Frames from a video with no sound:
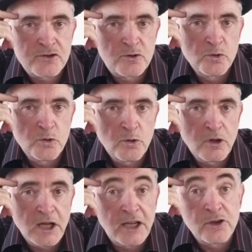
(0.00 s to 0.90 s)

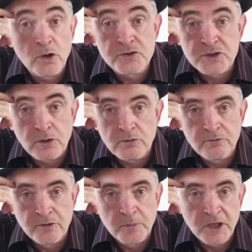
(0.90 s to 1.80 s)
school and also
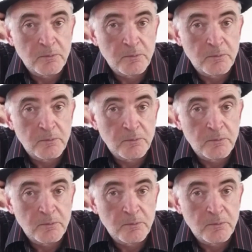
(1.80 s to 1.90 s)
for me,